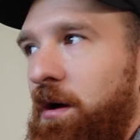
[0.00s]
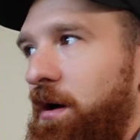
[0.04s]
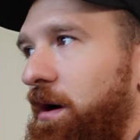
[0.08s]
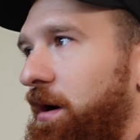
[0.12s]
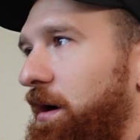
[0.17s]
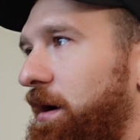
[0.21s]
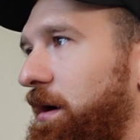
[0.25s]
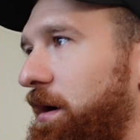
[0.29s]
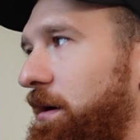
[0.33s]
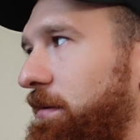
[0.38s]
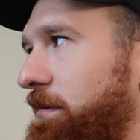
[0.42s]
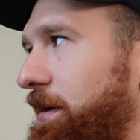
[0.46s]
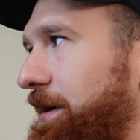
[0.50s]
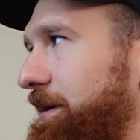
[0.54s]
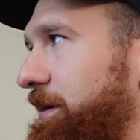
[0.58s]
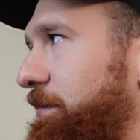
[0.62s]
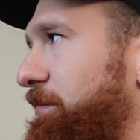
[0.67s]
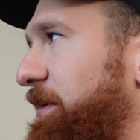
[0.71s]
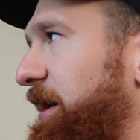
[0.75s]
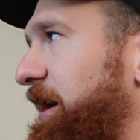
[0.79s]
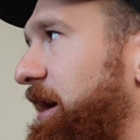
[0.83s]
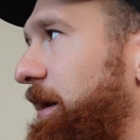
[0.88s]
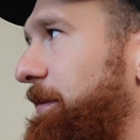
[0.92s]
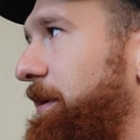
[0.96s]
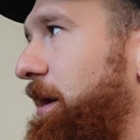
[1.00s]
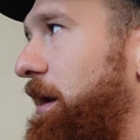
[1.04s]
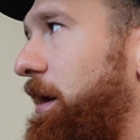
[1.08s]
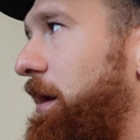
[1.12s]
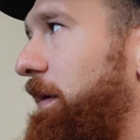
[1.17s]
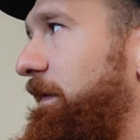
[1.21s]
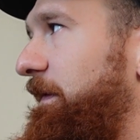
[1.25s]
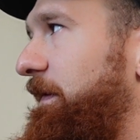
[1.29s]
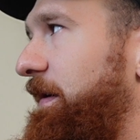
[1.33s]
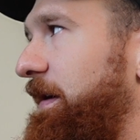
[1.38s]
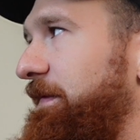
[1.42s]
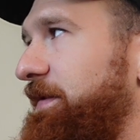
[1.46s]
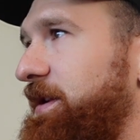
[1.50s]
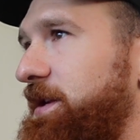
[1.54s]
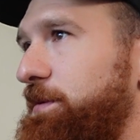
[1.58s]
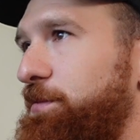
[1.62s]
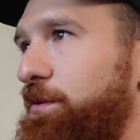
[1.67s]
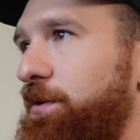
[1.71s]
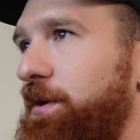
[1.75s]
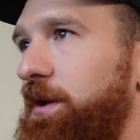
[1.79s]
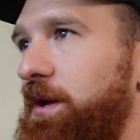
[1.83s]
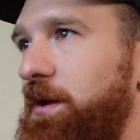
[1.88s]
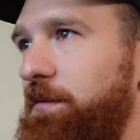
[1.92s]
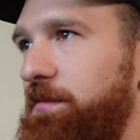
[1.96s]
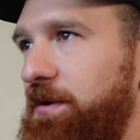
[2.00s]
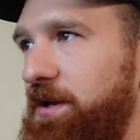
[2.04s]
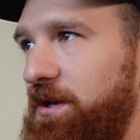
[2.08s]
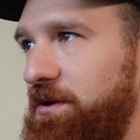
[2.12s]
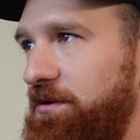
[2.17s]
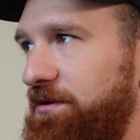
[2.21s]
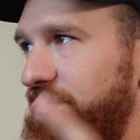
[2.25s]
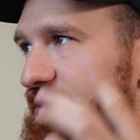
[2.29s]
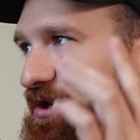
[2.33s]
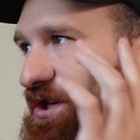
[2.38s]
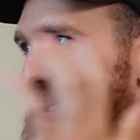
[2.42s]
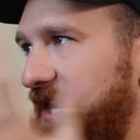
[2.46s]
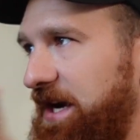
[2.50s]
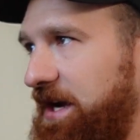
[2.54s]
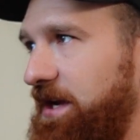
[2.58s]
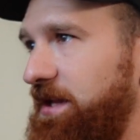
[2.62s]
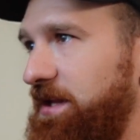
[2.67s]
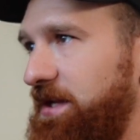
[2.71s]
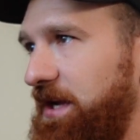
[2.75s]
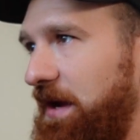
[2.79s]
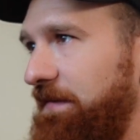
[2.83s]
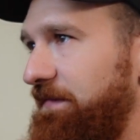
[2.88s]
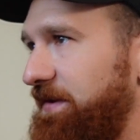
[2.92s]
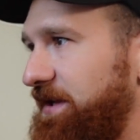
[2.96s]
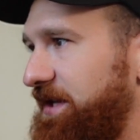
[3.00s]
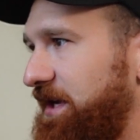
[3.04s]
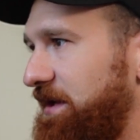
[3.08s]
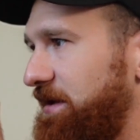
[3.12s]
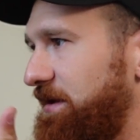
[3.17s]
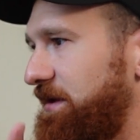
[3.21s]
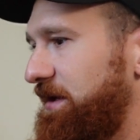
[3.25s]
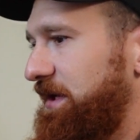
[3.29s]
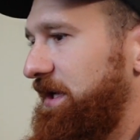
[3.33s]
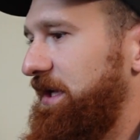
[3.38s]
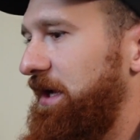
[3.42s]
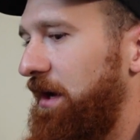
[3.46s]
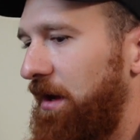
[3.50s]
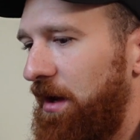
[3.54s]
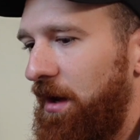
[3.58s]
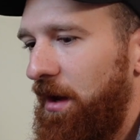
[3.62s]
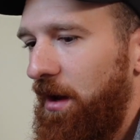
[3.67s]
I did wake up at 5:30 this morning, been doing check-ins ever since.